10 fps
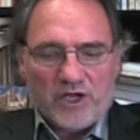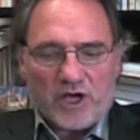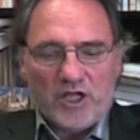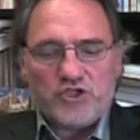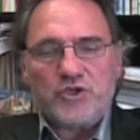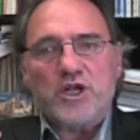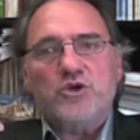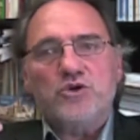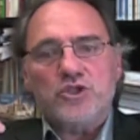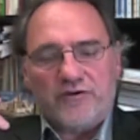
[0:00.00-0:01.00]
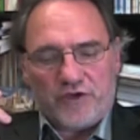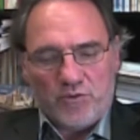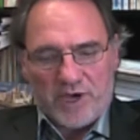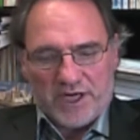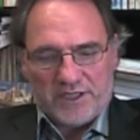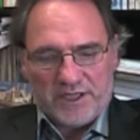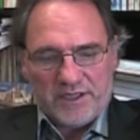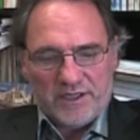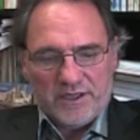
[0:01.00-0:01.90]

cultural good of humanity